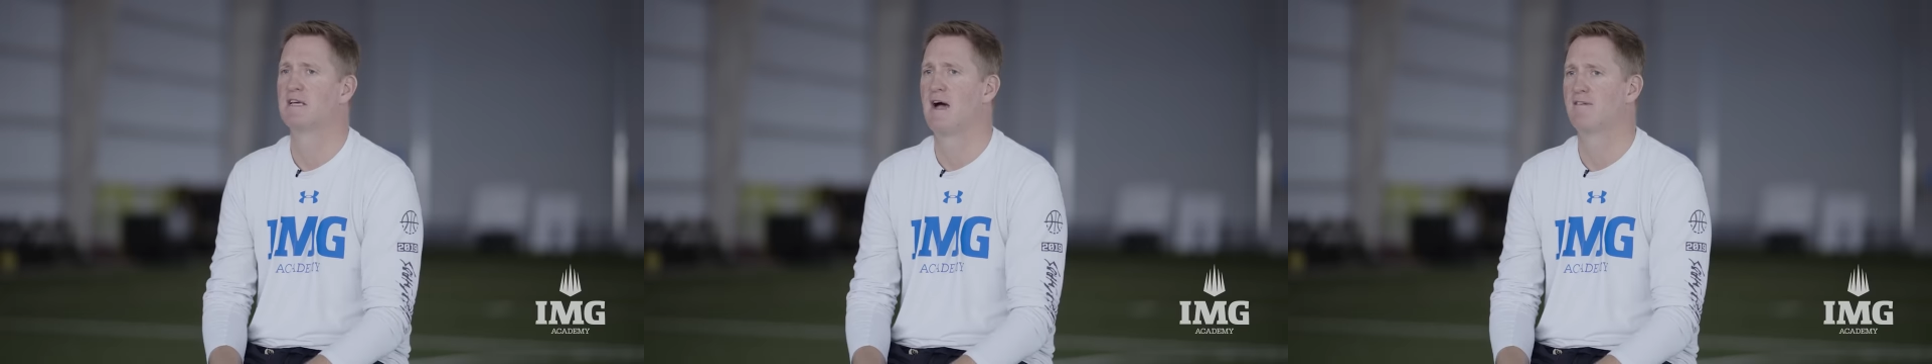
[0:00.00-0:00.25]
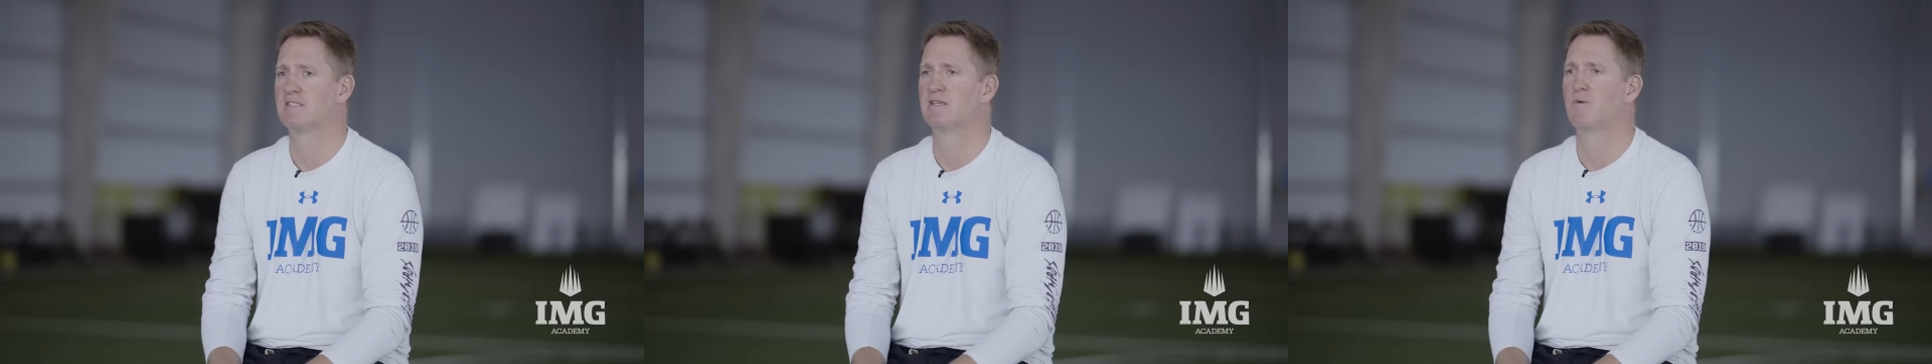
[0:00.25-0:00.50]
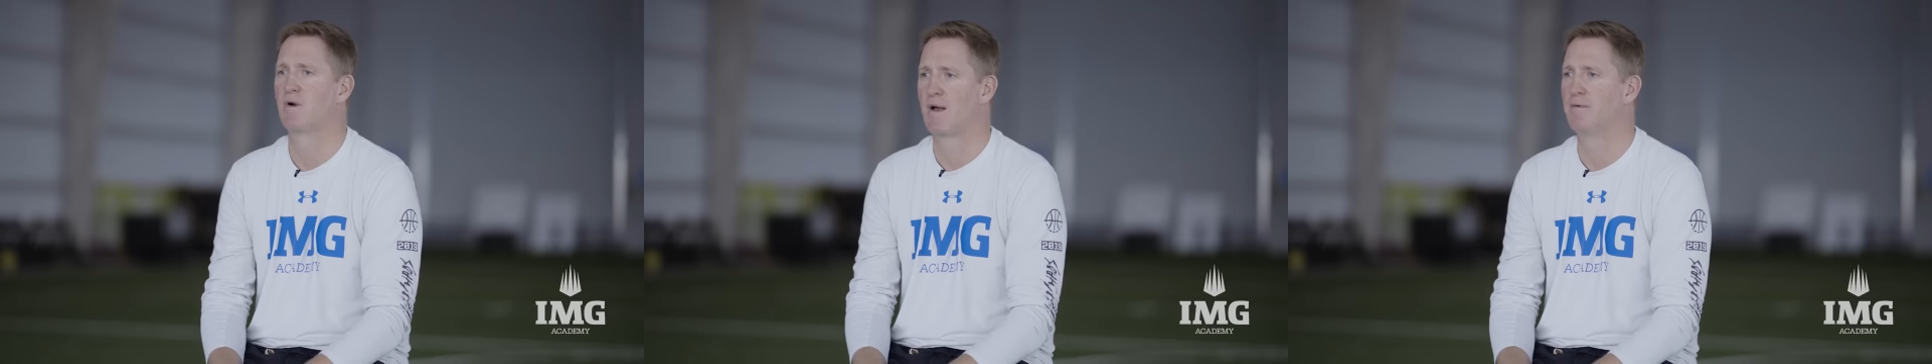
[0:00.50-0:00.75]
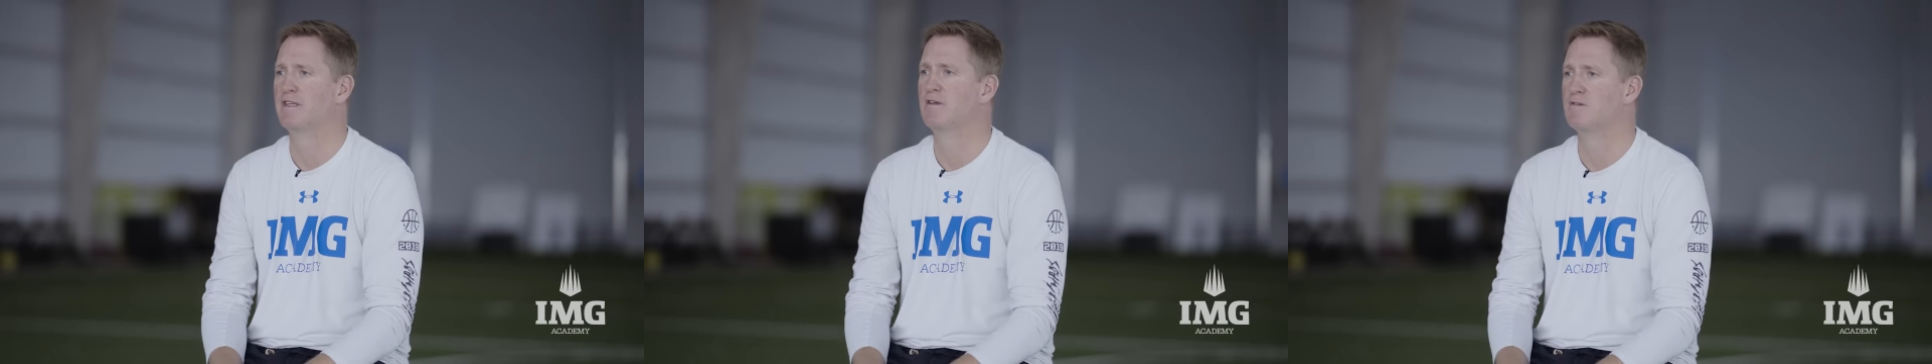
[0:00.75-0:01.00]
Obviously, we were
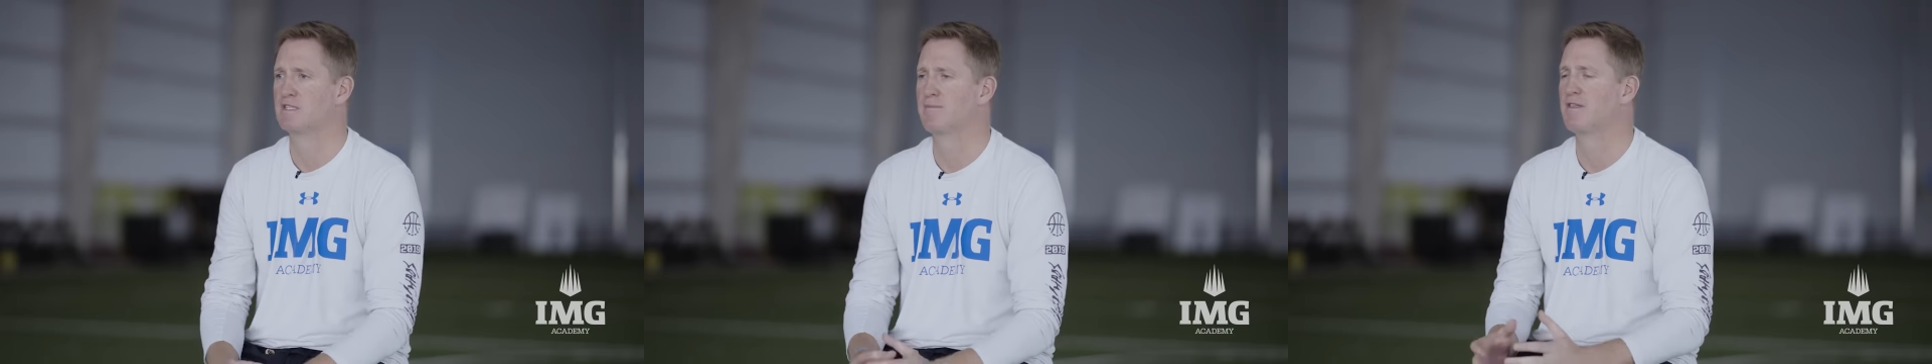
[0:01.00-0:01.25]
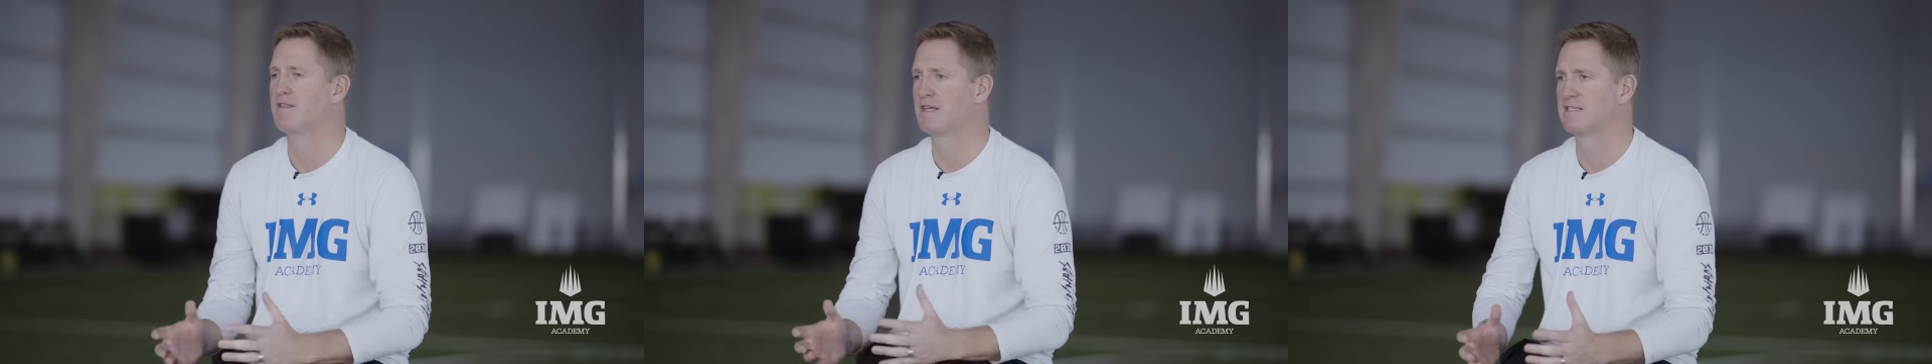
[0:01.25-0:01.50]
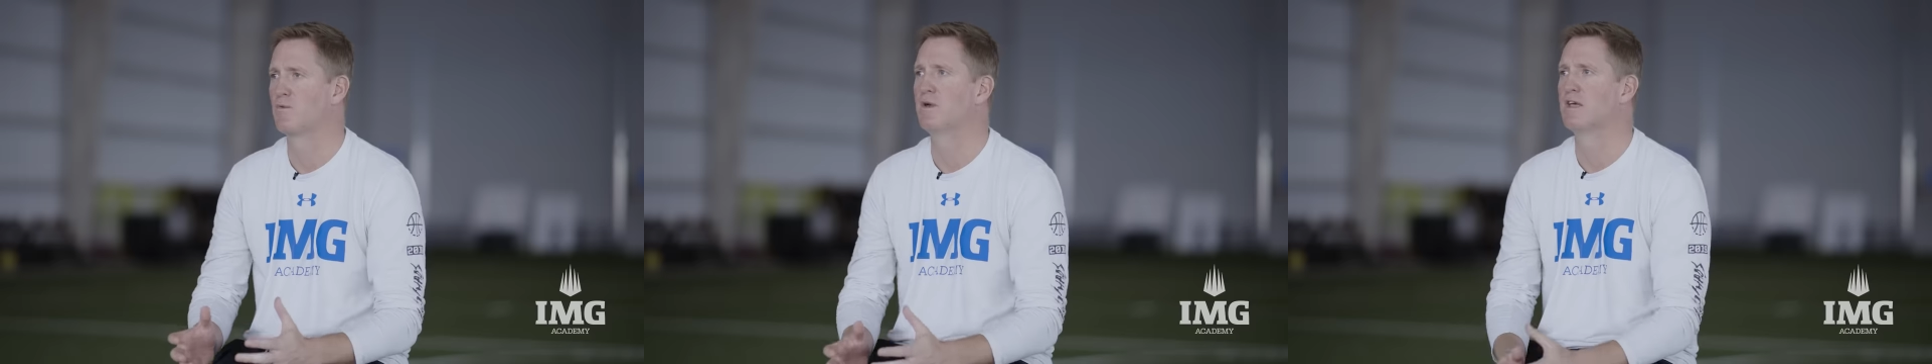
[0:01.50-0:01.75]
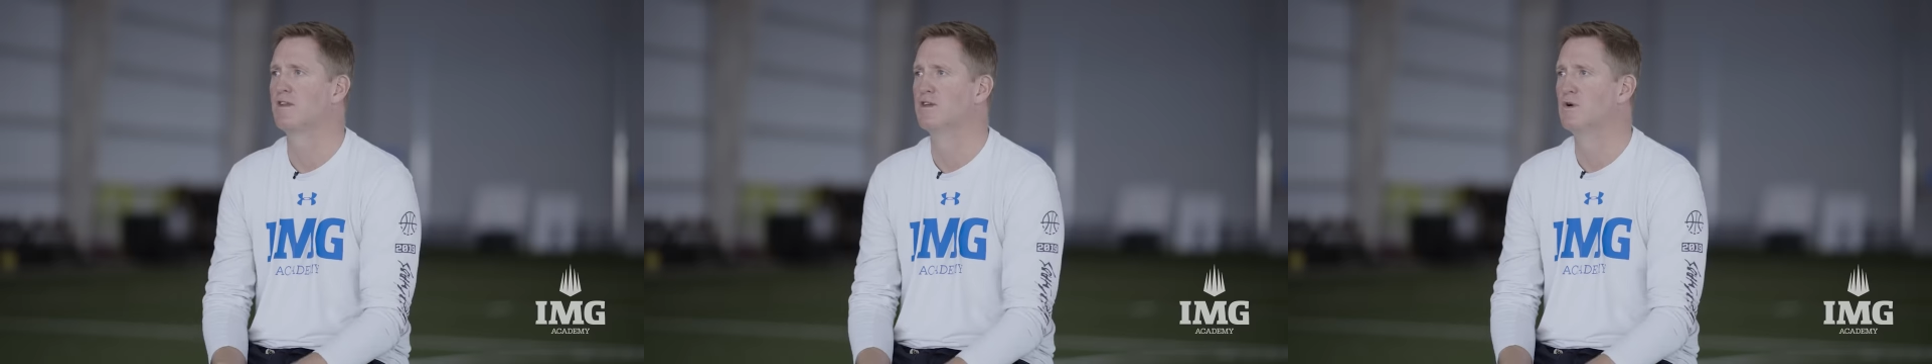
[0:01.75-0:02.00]
able to use some of the things that we
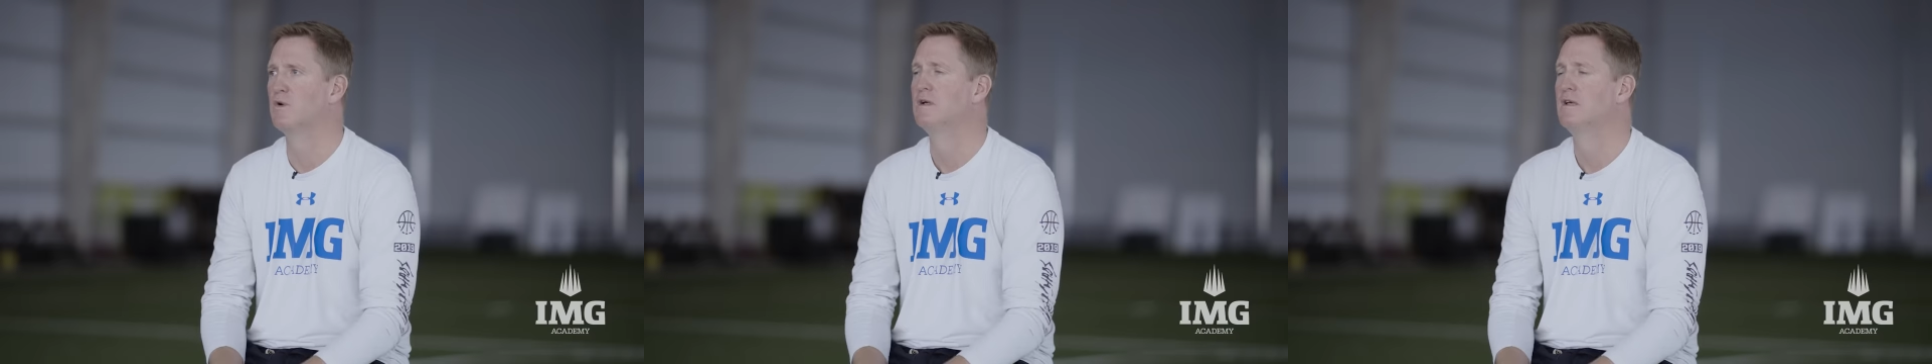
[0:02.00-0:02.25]
can do